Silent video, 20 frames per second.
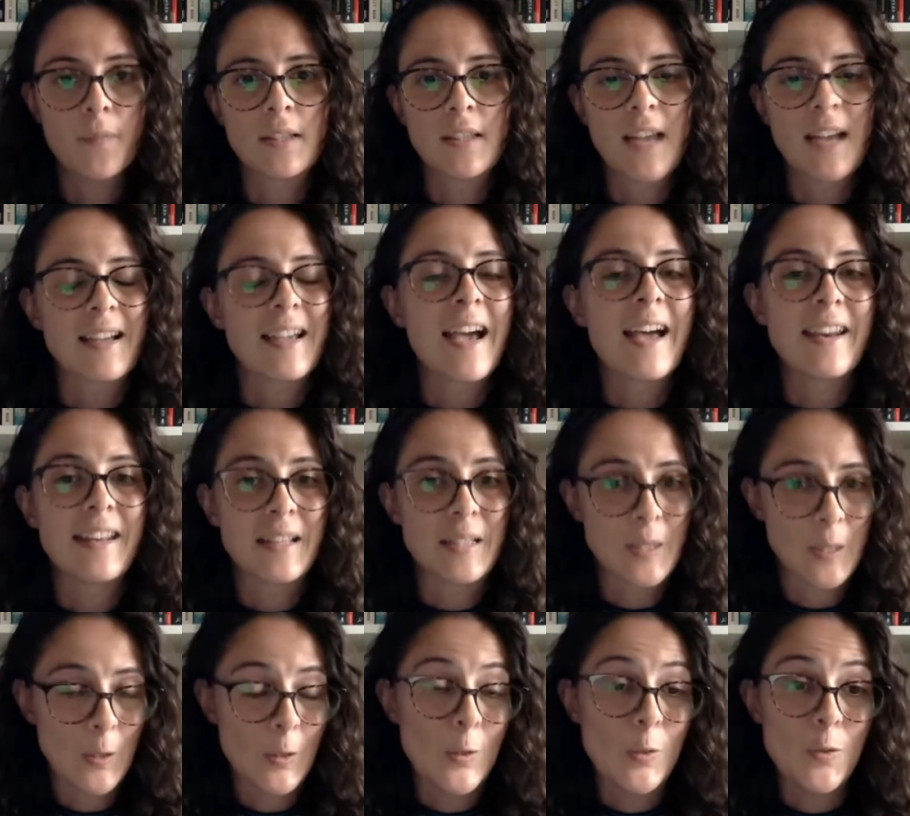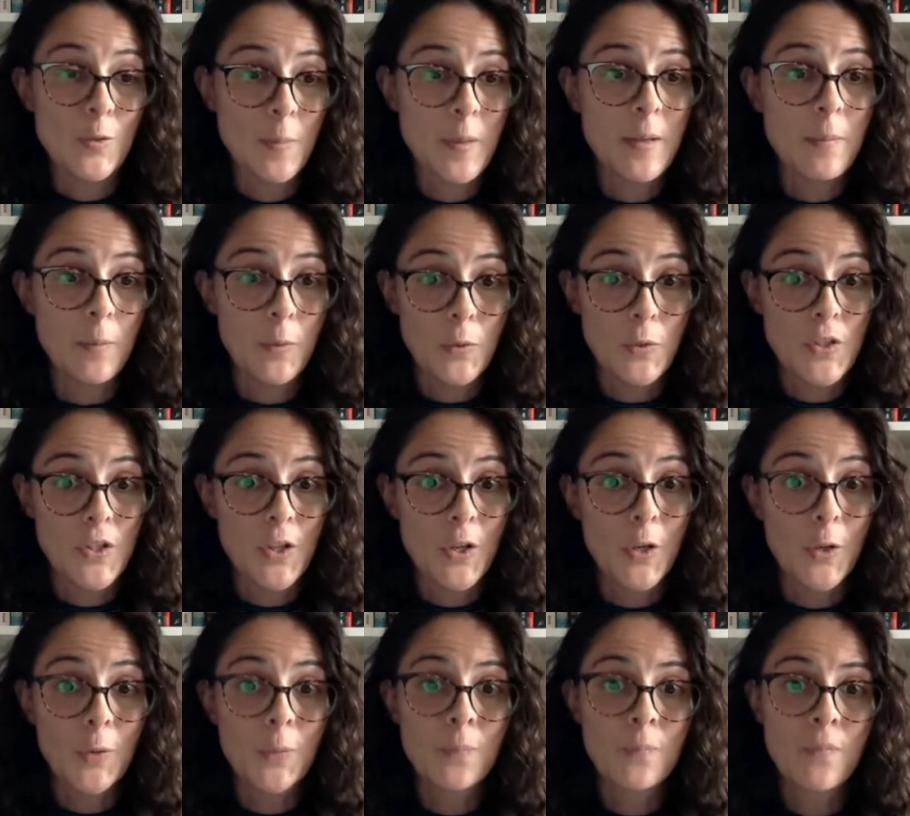That can exclude people
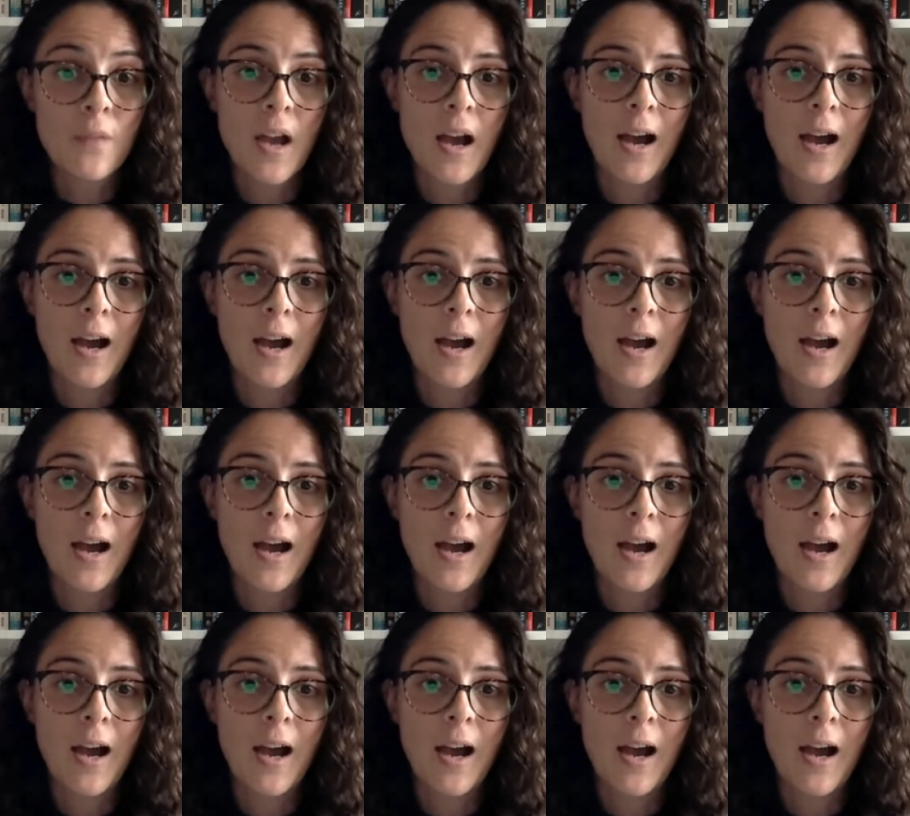too.